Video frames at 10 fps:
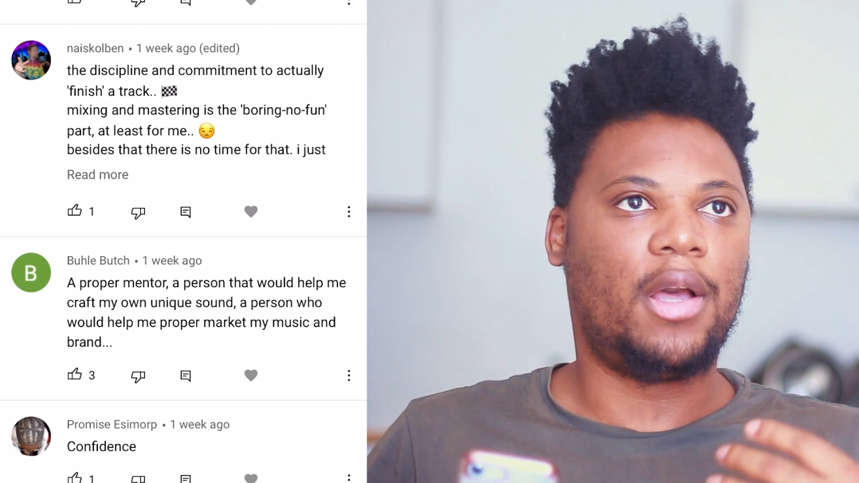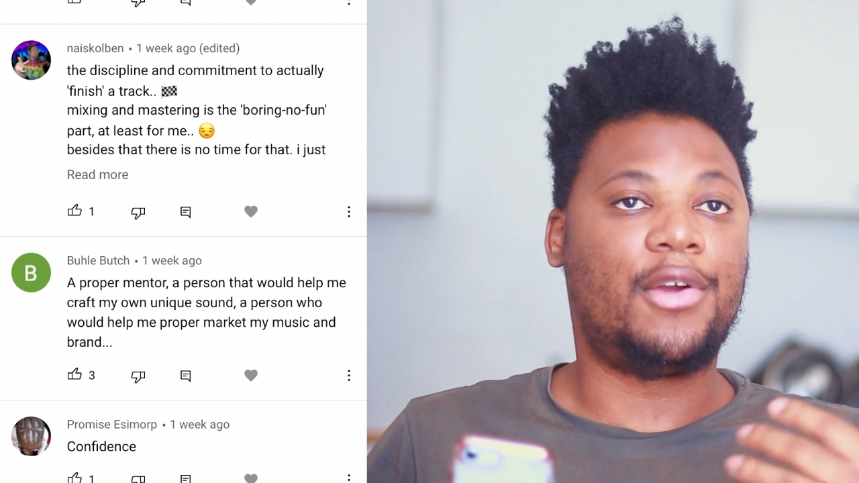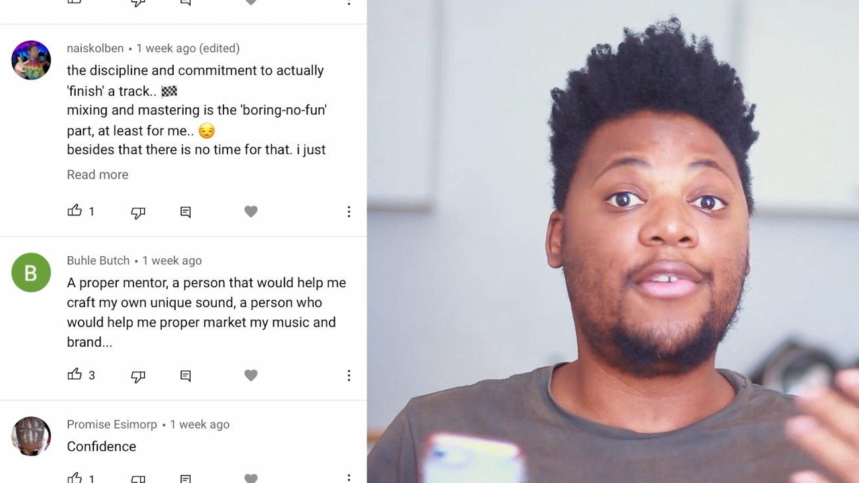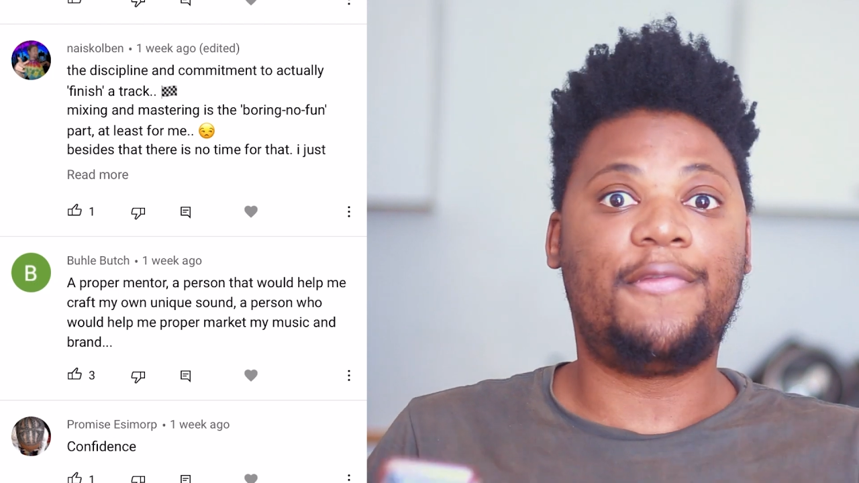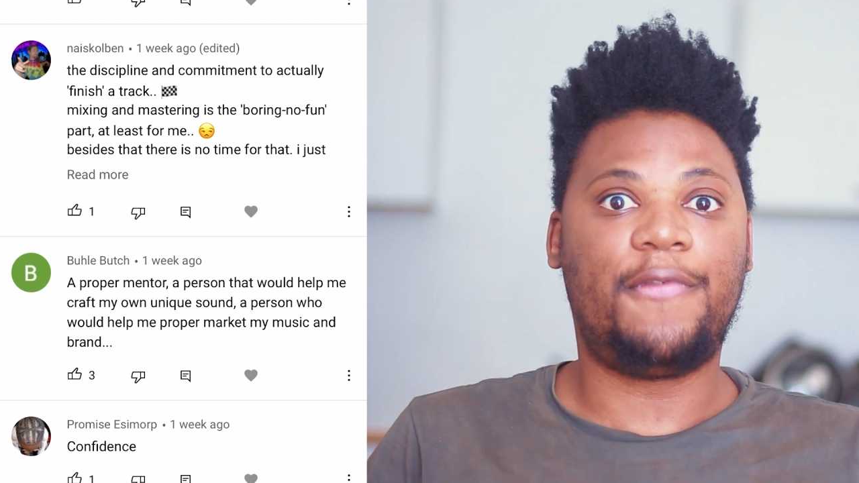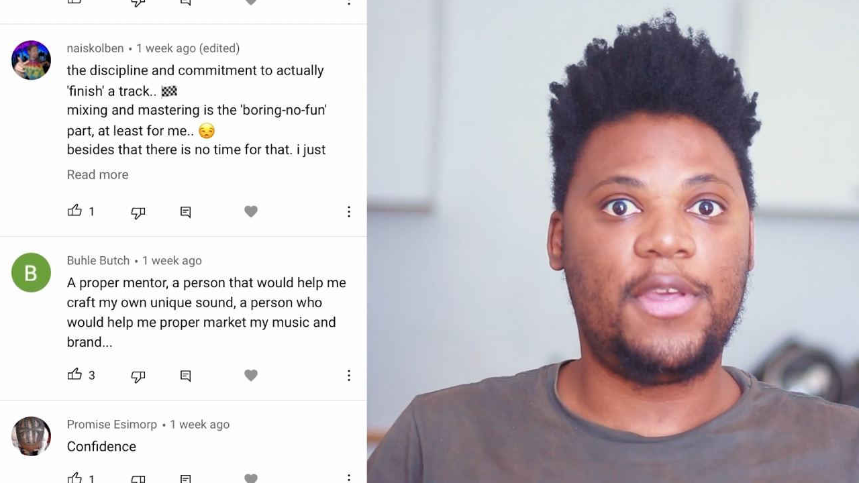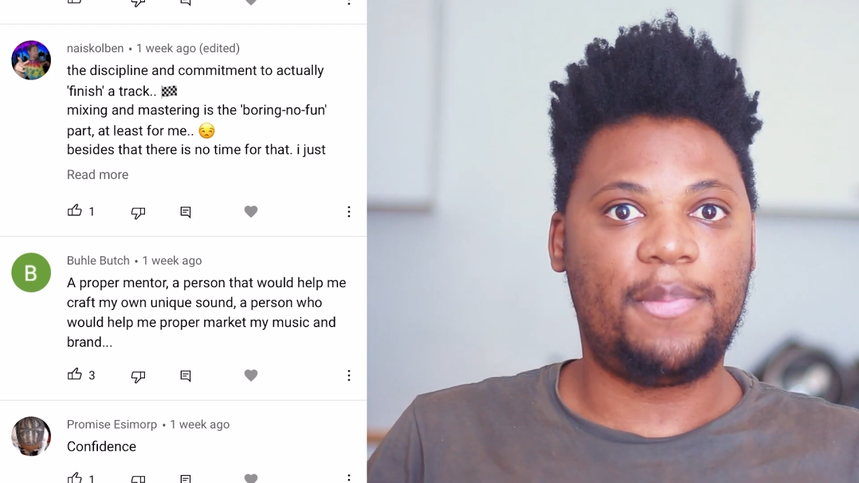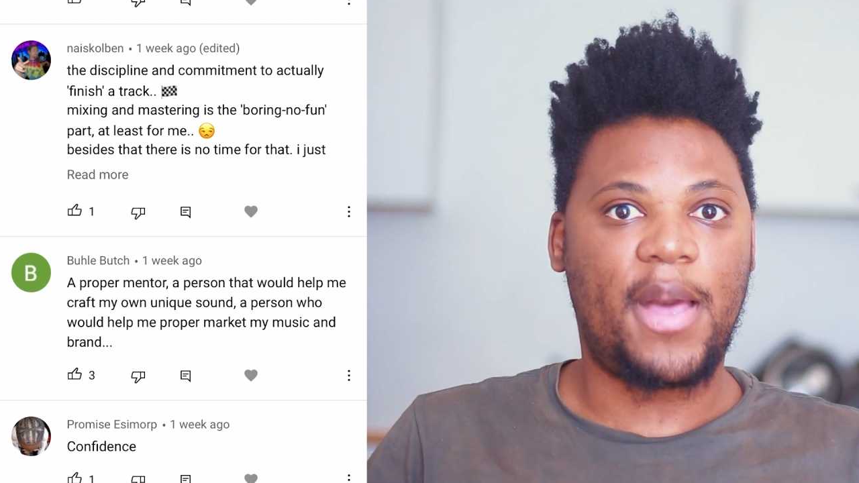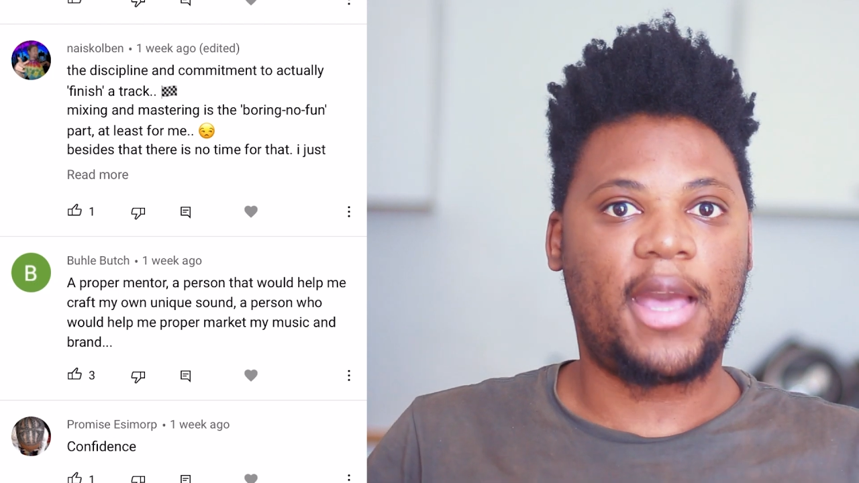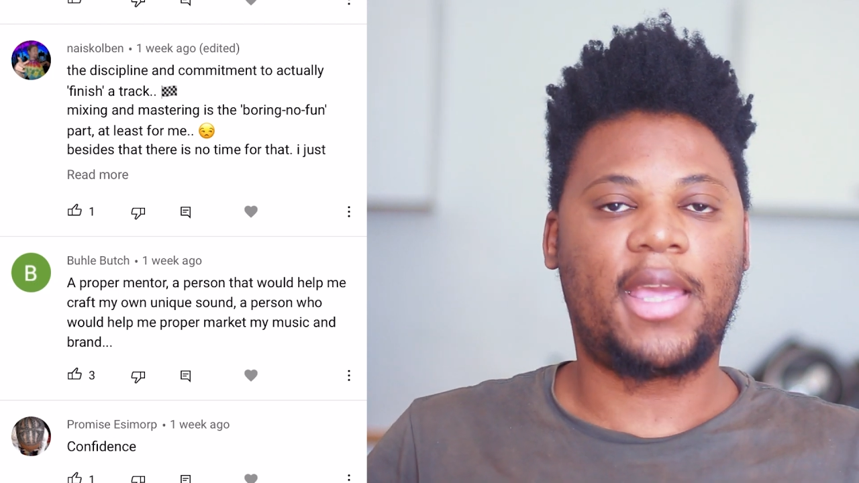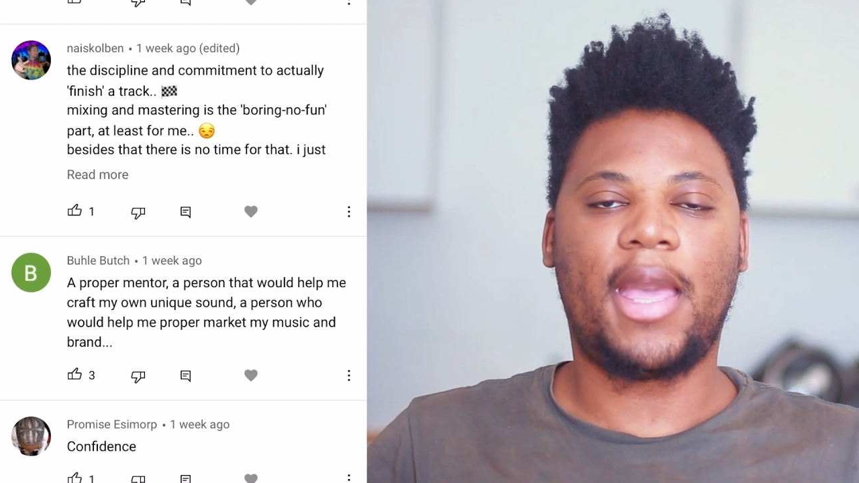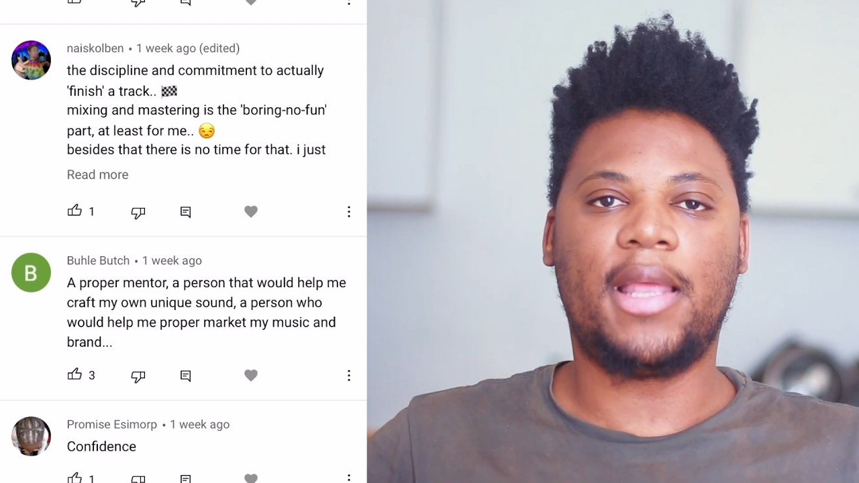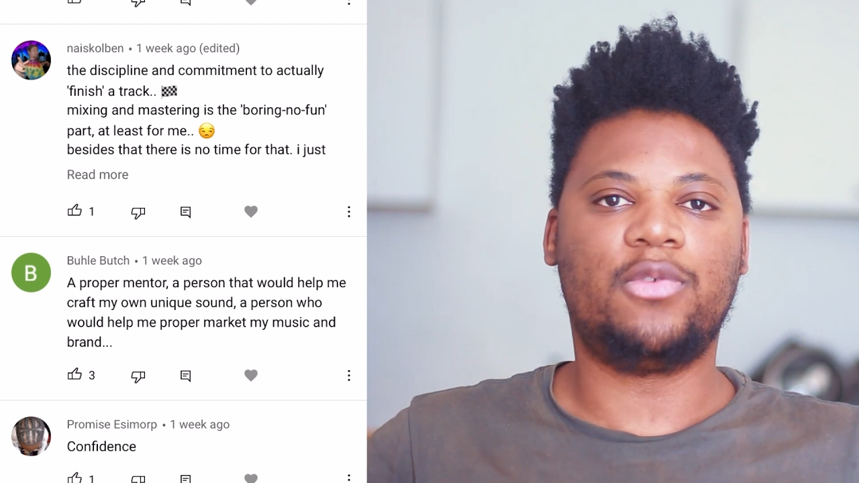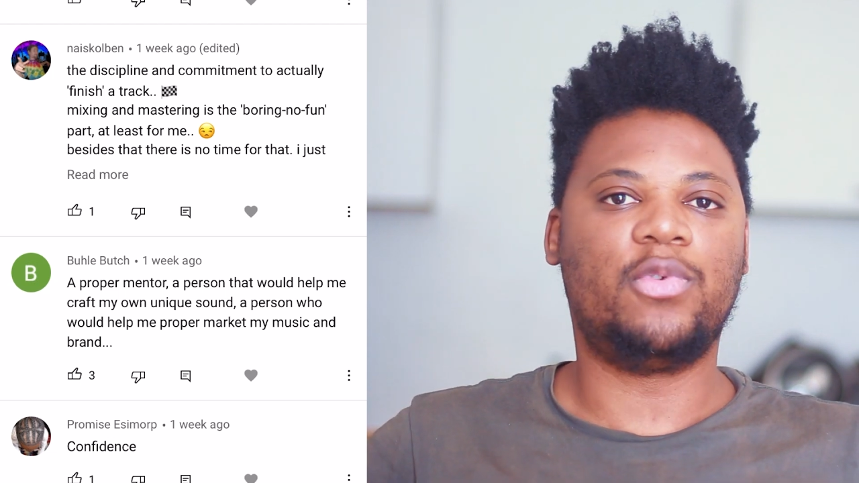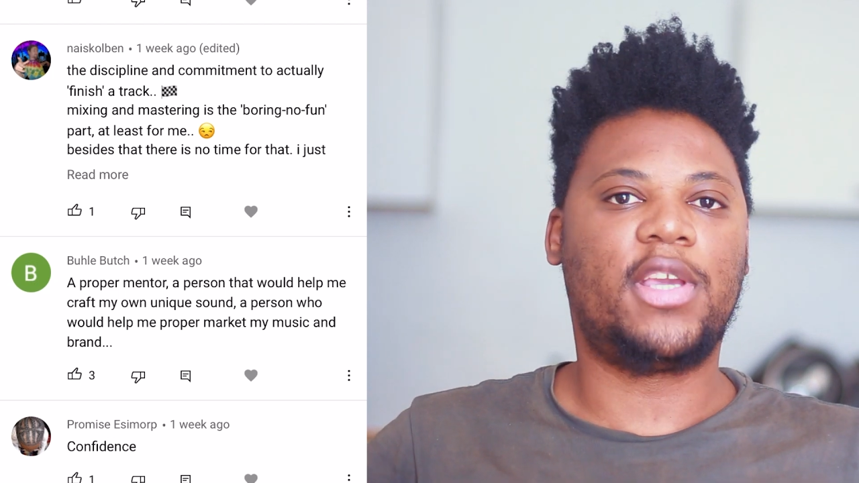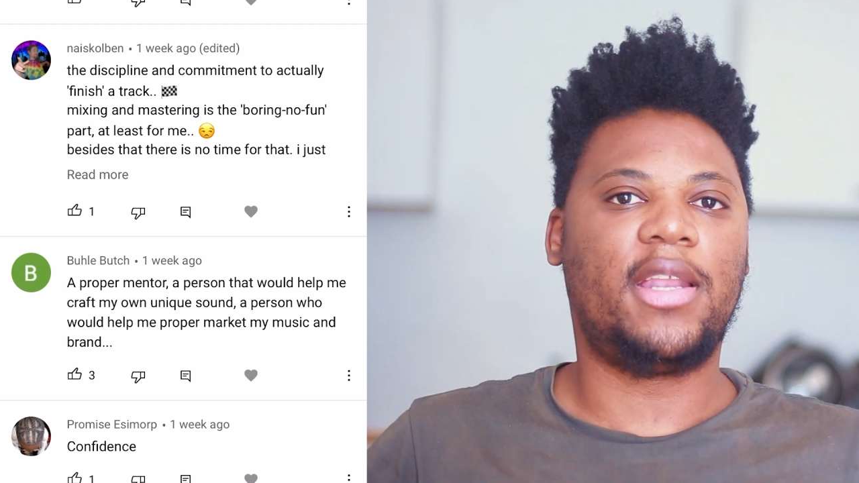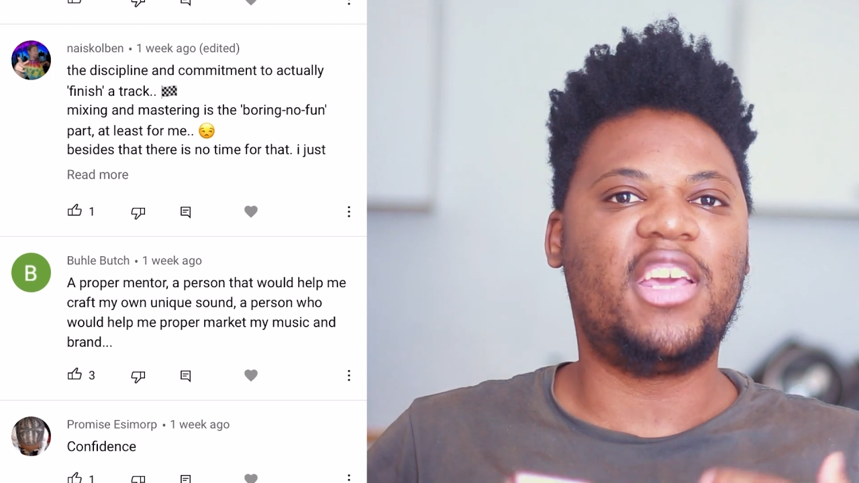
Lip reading: good feedback and who can